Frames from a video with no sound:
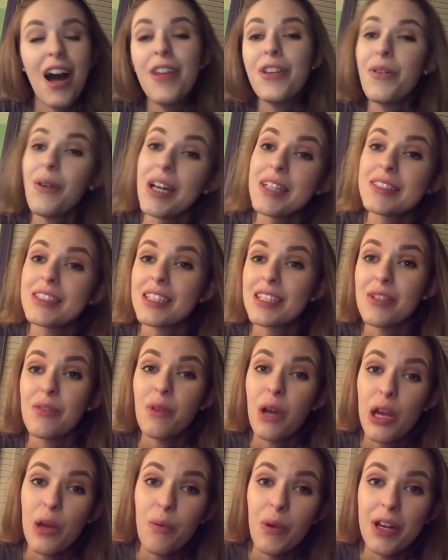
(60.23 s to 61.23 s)
Otherwise,
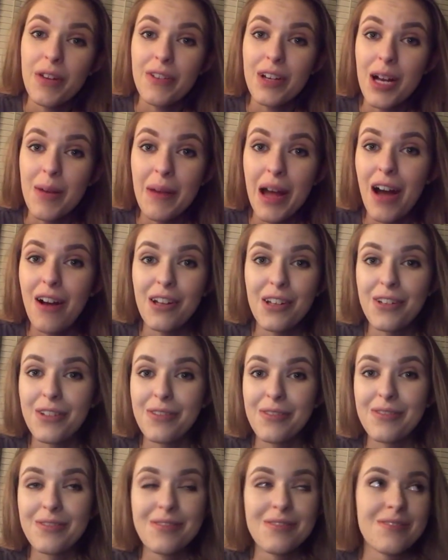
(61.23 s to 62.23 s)
it would have come out
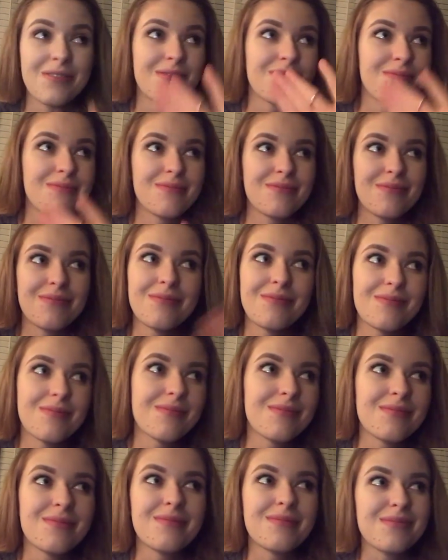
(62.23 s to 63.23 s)
in,
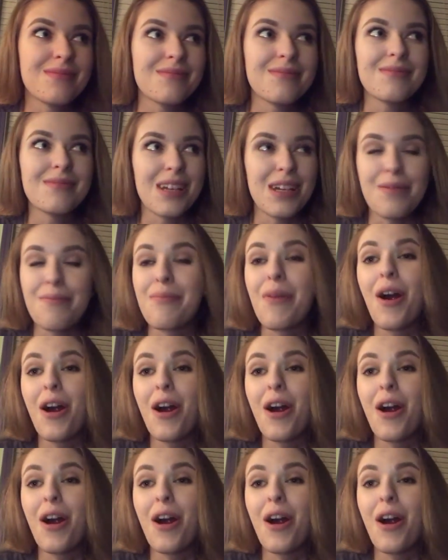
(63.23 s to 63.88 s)
like,